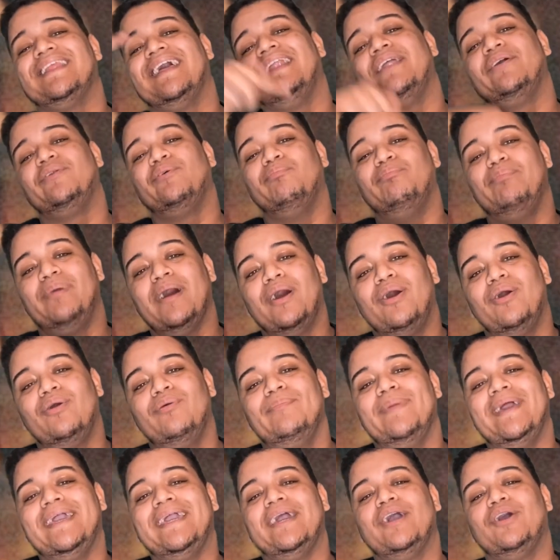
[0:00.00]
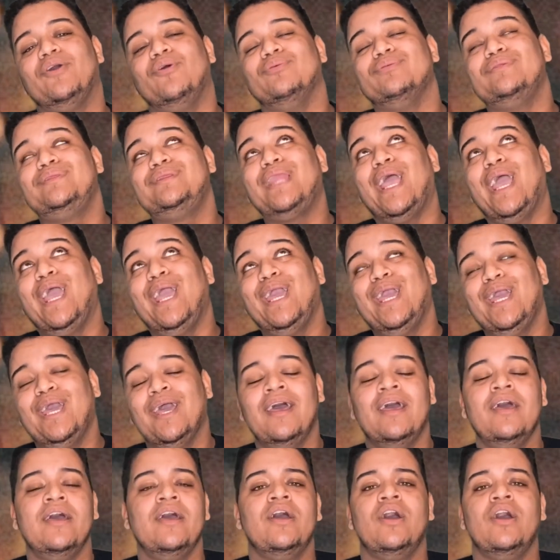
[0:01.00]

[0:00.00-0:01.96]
that little bell, make it go ding